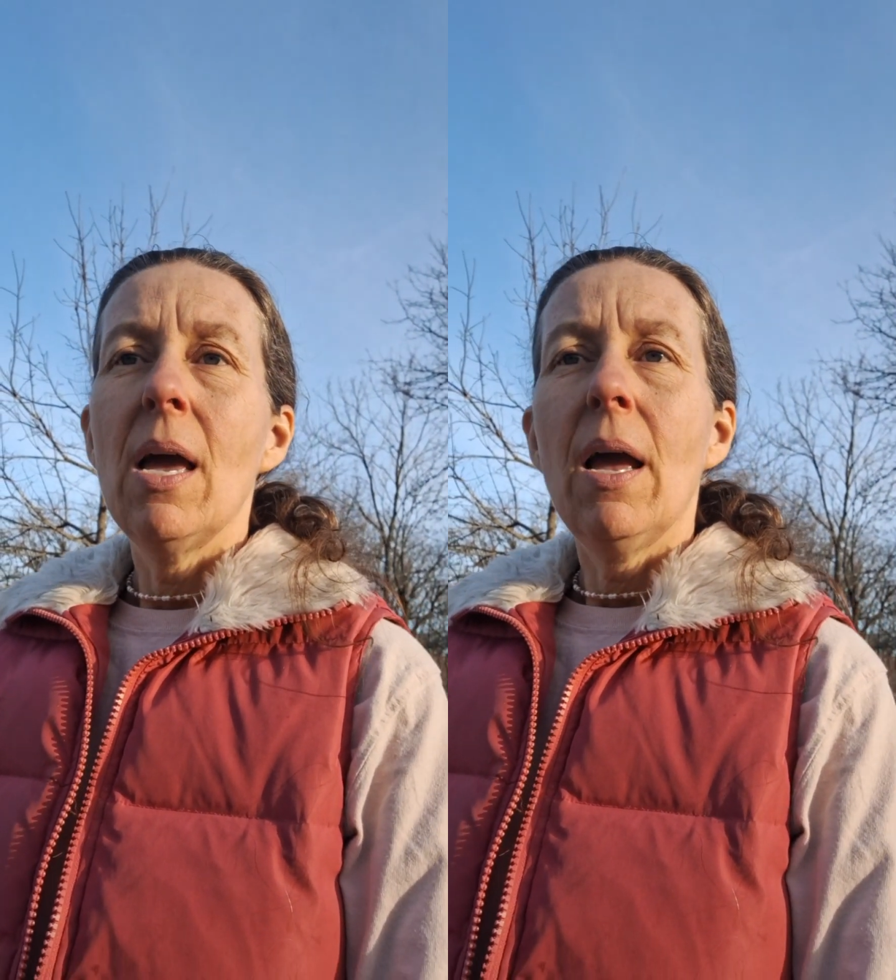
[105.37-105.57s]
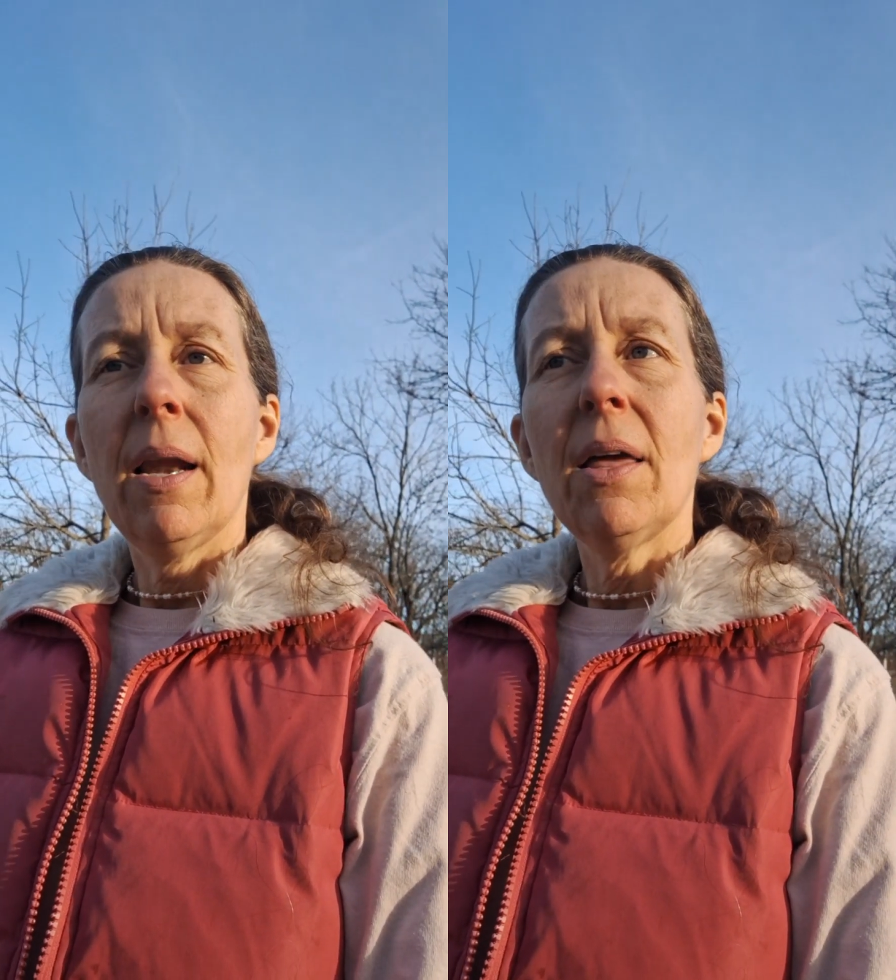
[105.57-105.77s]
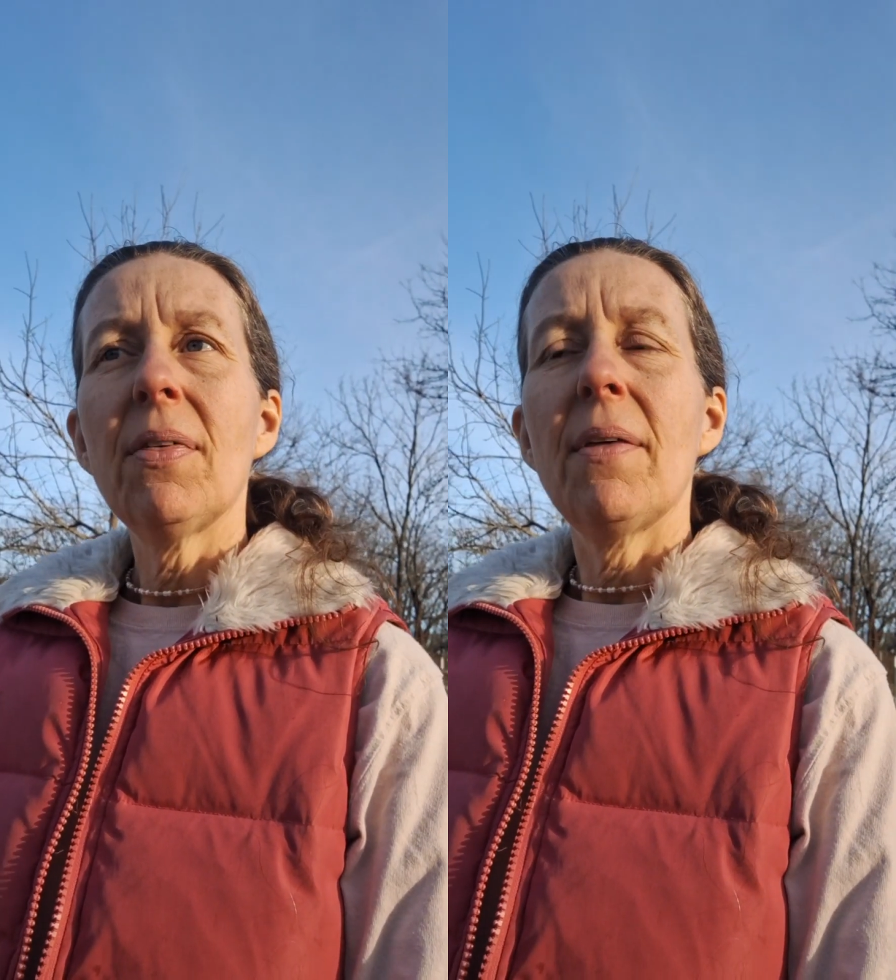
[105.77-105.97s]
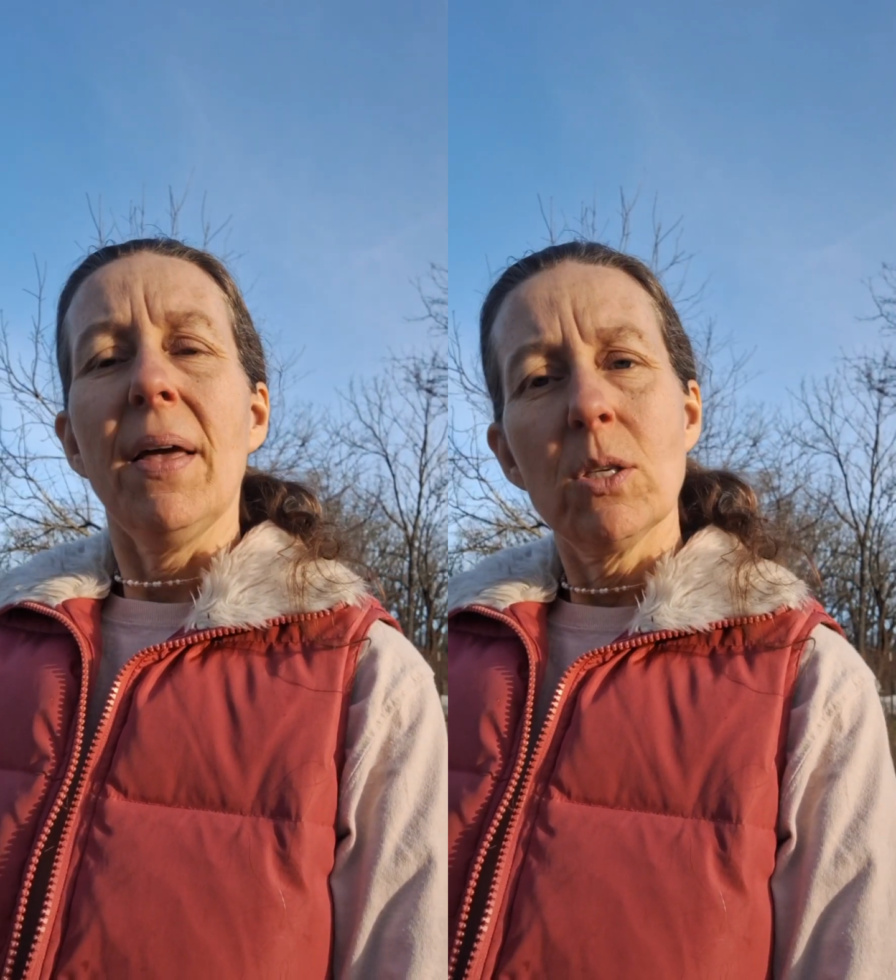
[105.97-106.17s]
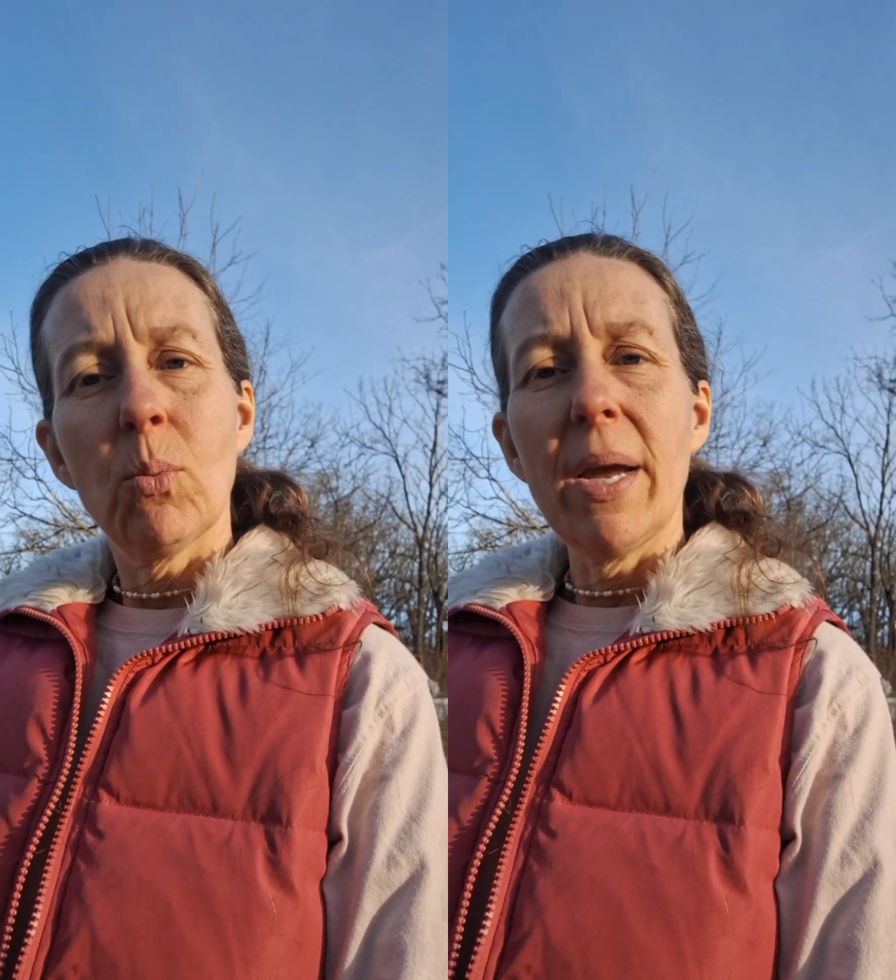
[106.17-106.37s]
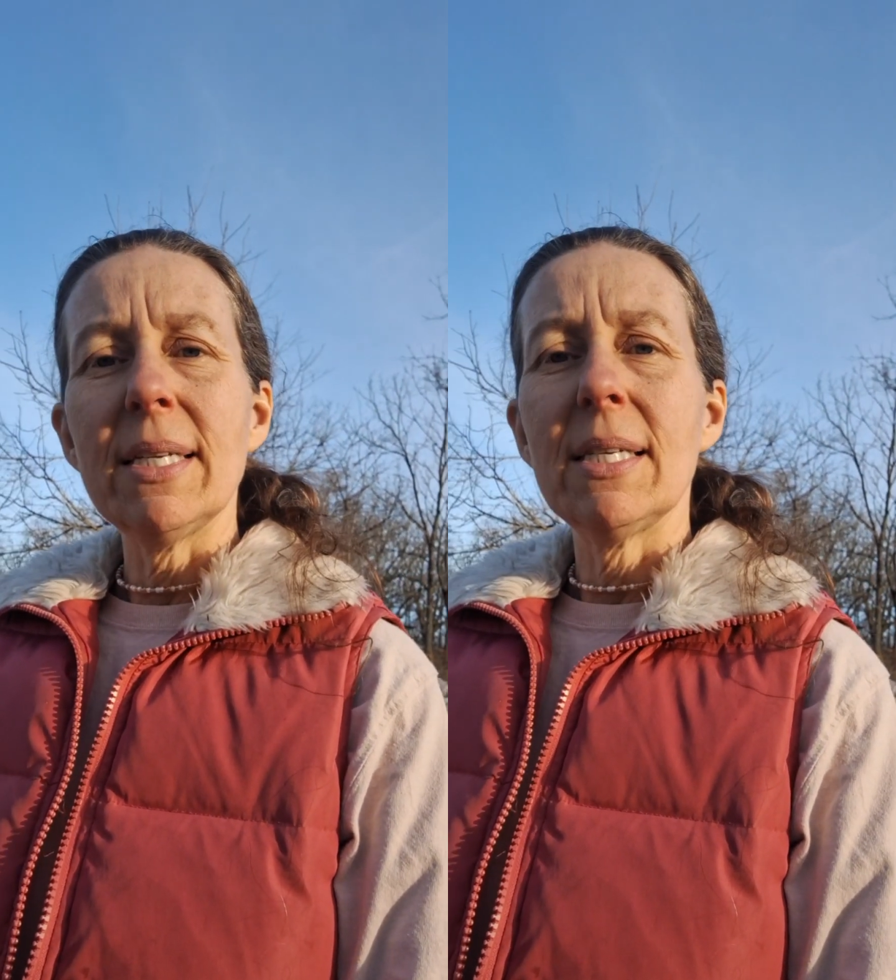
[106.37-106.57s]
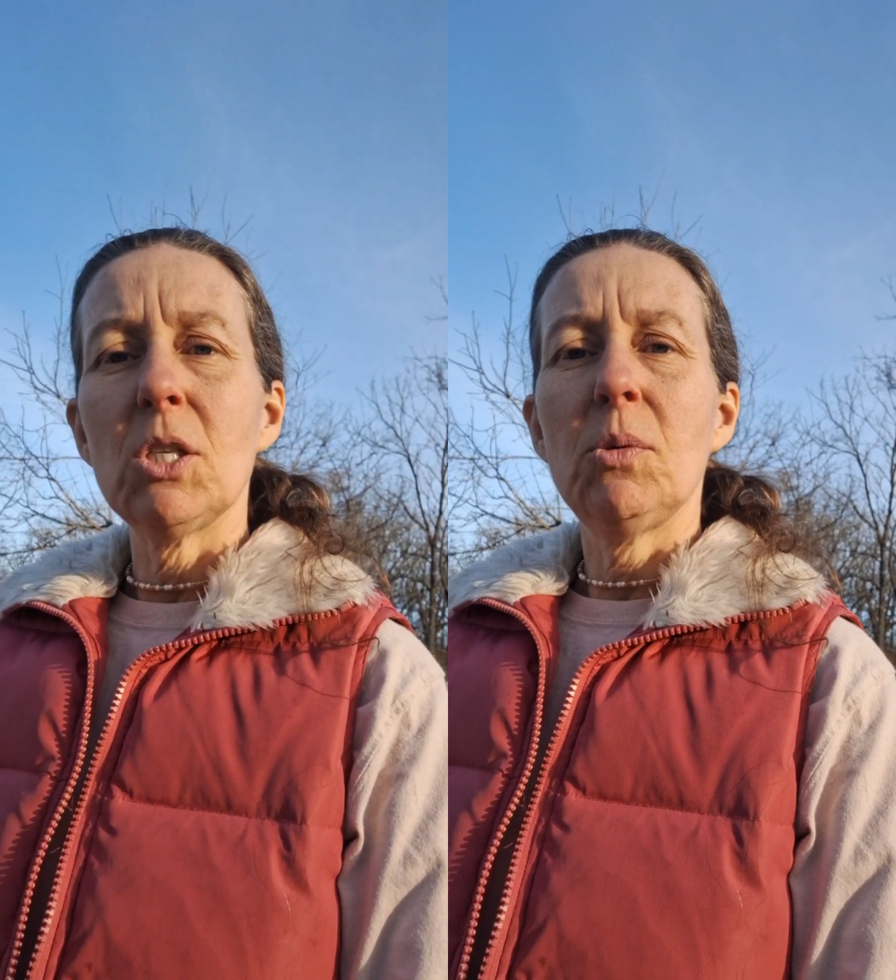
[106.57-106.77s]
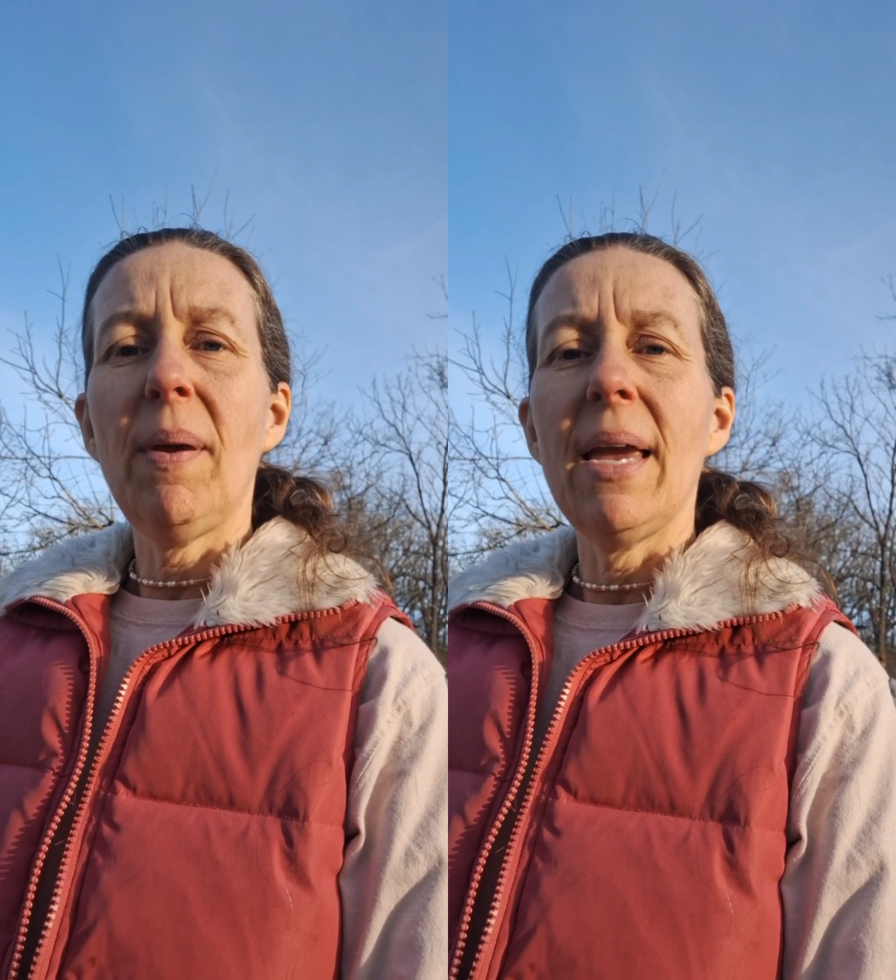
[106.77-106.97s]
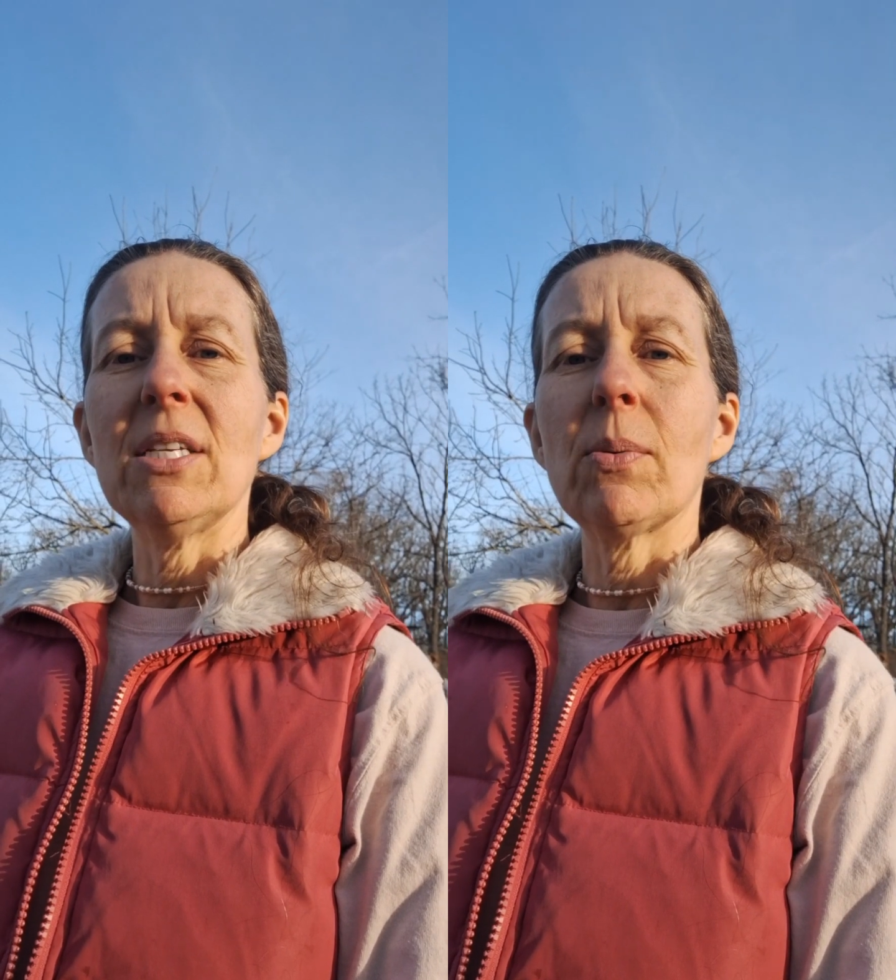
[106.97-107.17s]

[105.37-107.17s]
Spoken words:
and I thought that's wasted space,